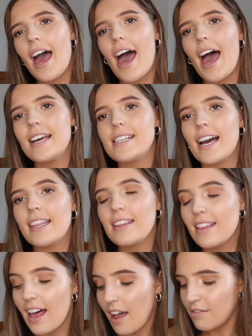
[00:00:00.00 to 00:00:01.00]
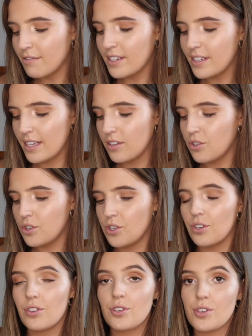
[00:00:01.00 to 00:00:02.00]
and I loved this
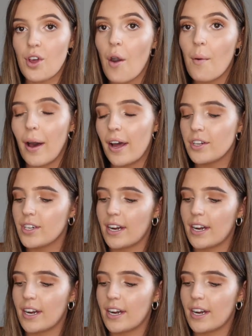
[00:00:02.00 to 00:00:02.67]
shoot so much,